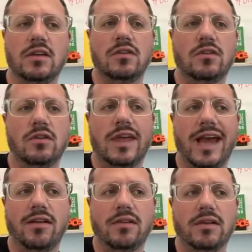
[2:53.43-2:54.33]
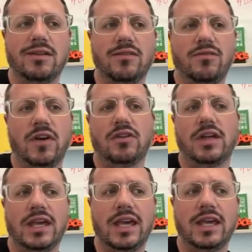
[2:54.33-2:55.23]
So that felt
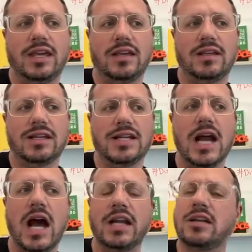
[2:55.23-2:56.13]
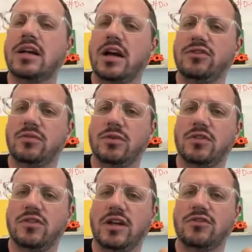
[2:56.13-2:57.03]
like a
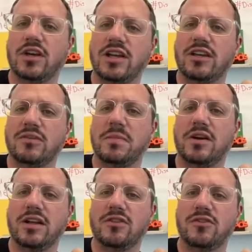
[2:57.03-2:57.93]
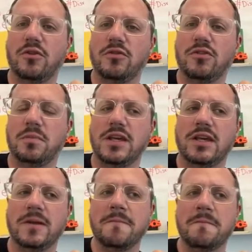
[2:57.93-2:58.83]
non-customer centric experience, so to
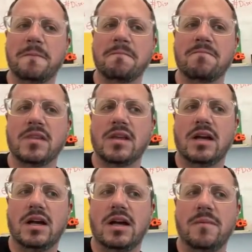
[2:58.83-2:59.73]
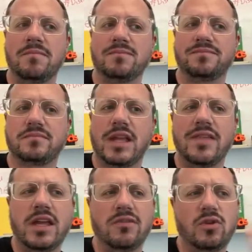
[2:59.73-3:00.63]
speak. And
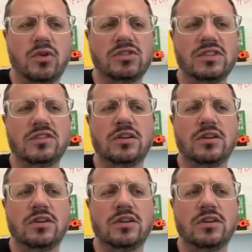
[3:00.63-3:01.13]
then of course, in